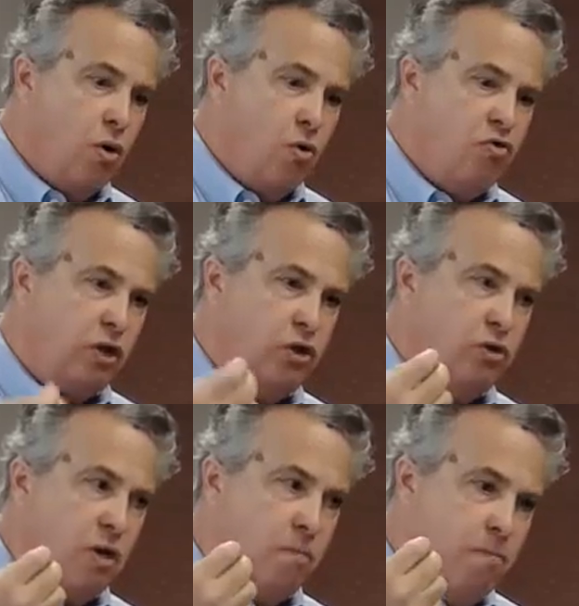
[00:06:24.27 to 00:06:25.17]
the,
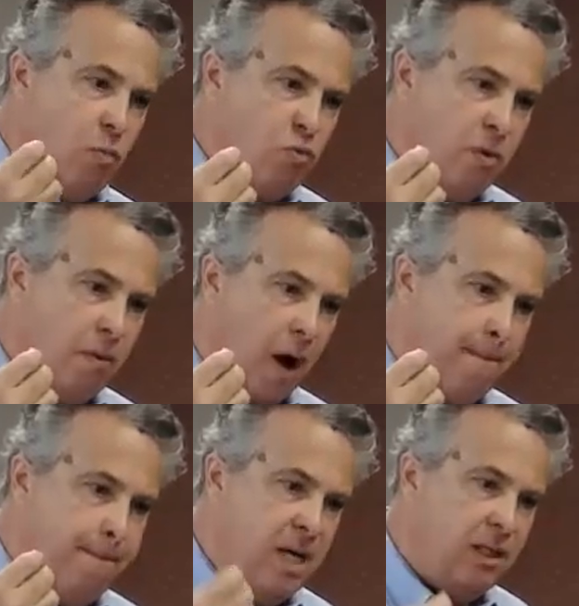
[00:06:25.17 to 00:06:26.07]
the, the
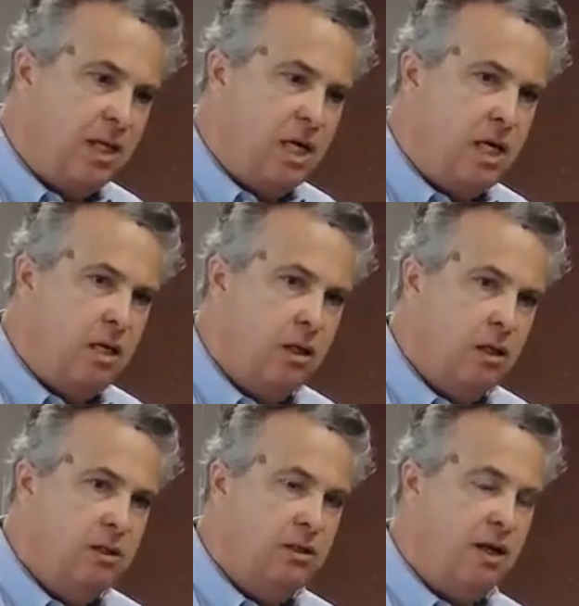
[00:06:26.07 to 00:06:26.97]
ability
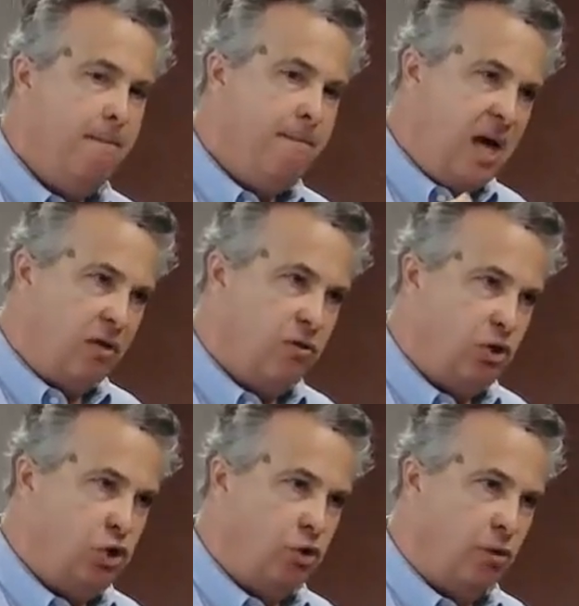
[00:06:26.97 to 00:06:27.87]
to make the
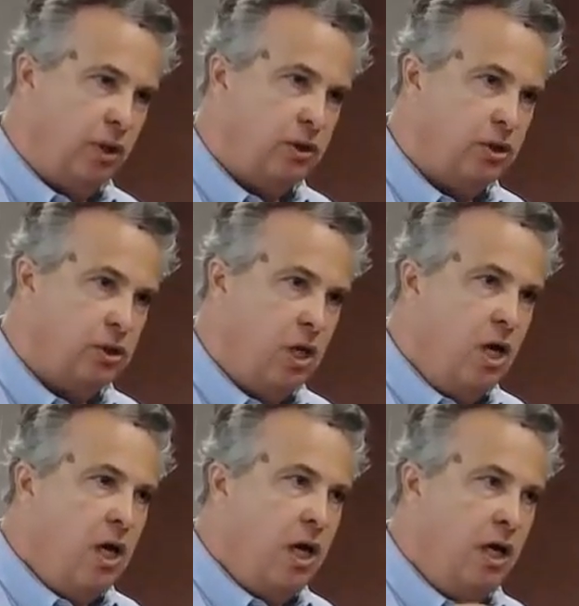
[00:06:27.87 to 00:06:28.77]
choice
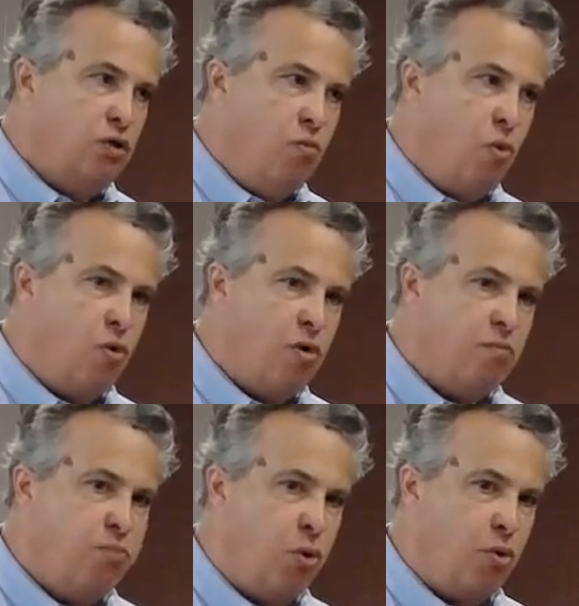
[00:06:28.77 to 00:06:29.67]
is more
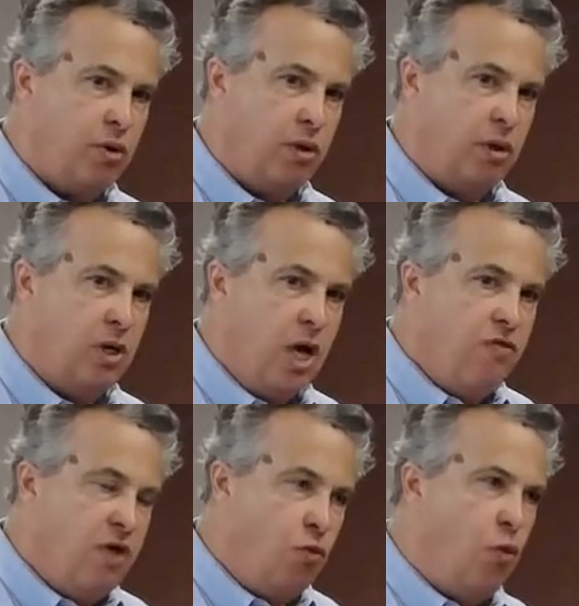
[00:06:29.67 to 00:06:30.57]
important
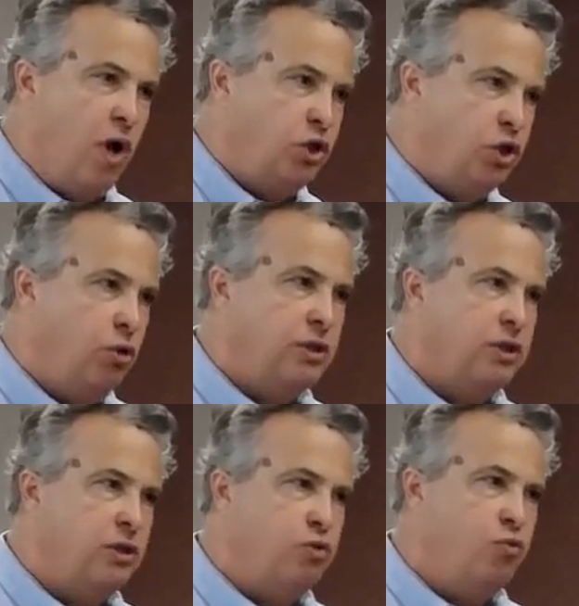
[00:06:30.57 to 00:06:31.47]
than what
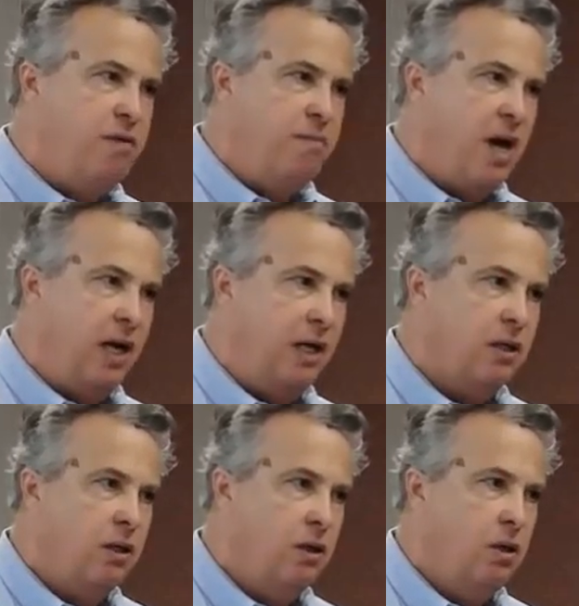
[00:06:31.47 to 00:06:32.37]
choices we
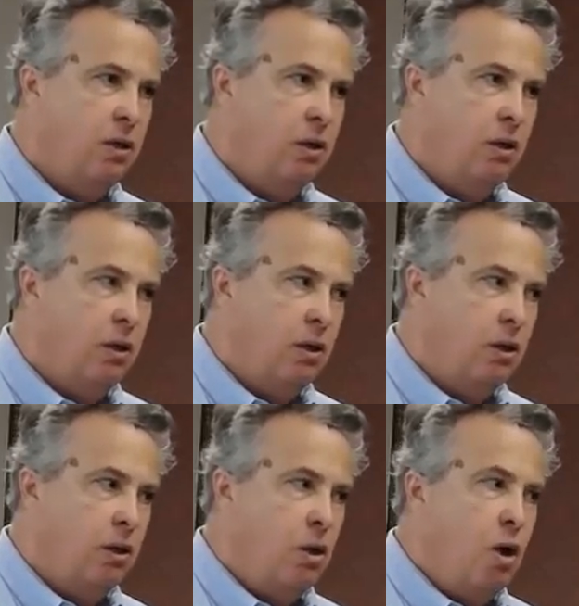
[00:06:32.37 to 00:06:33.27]
make,
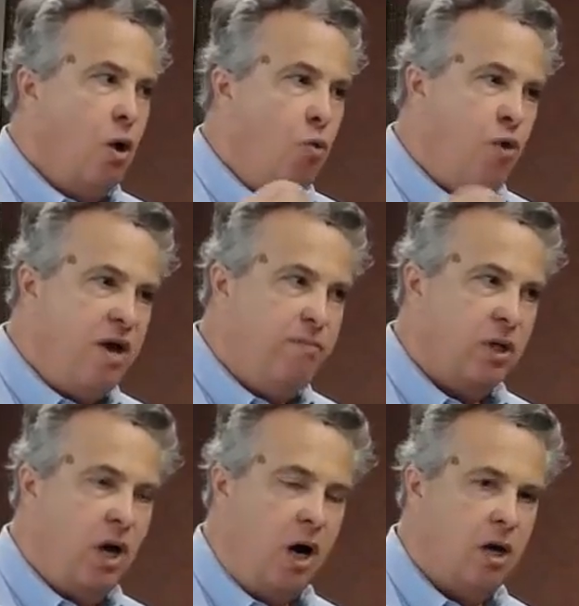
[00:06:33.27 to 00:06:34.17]
we
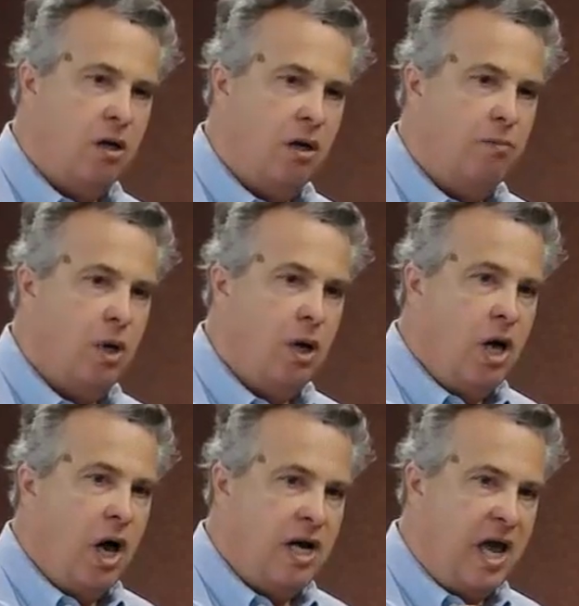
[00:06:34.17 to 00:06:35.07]
become
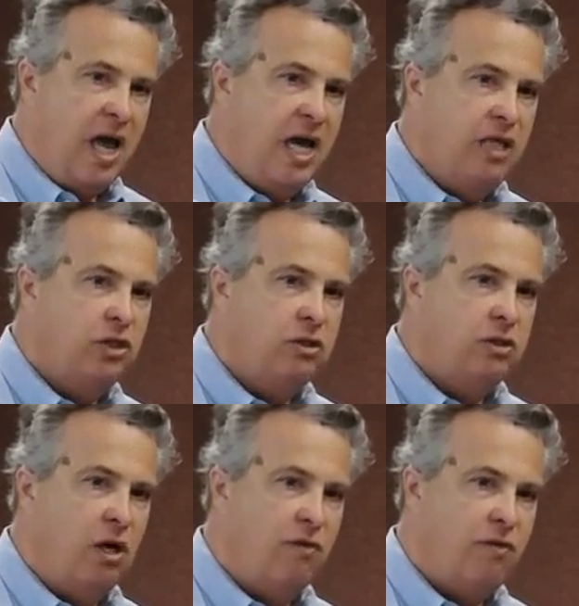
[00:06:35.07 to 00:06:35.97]
an
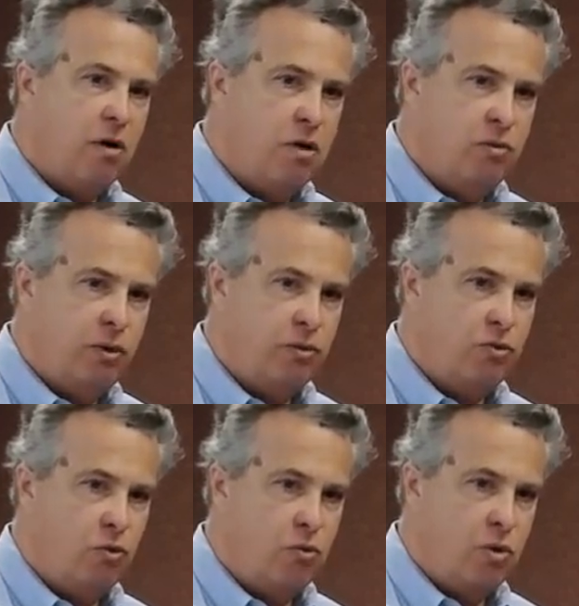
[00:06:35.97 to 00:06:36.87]
agent of our own
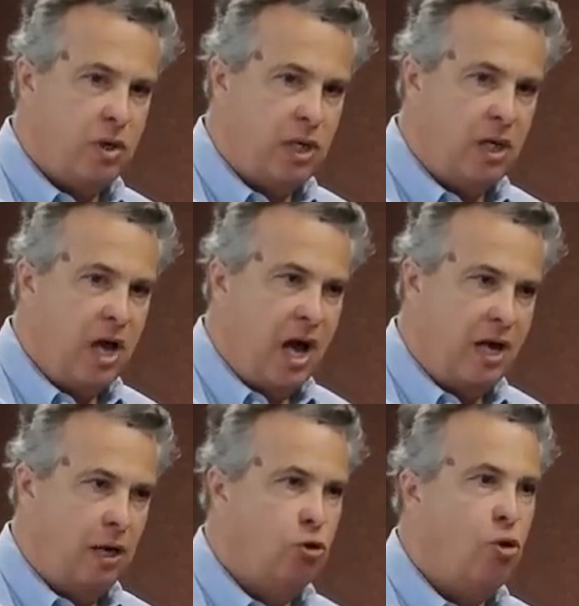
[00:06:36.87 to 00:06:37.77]
authority
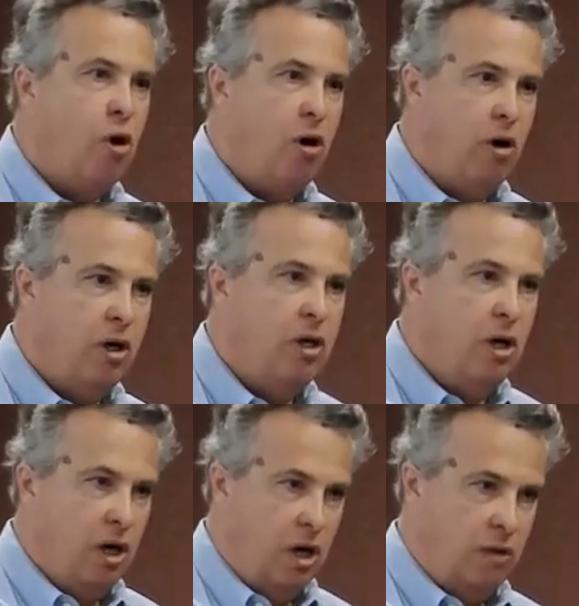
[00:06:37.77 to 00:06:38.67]
and a law
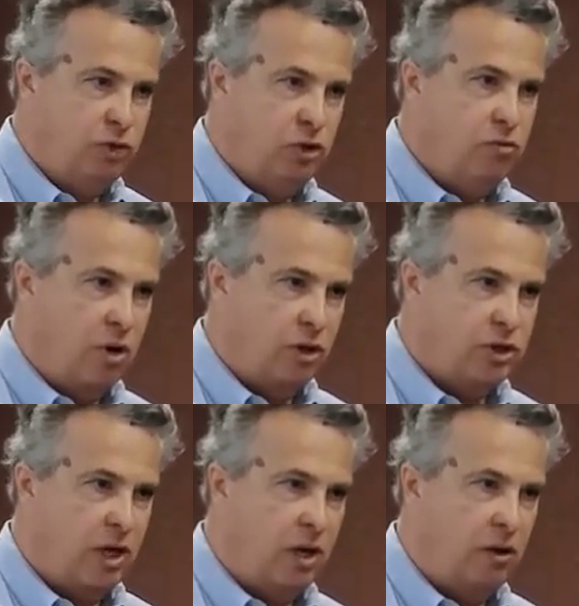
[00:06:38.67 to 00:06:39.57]
unto
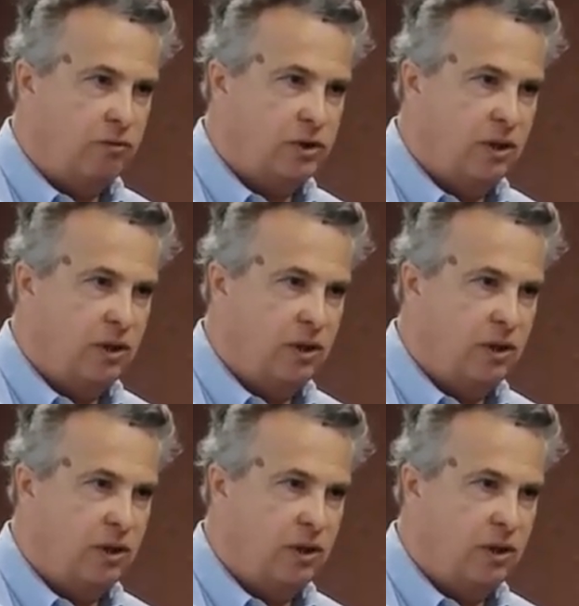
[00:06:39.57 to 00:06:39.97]
ourselves.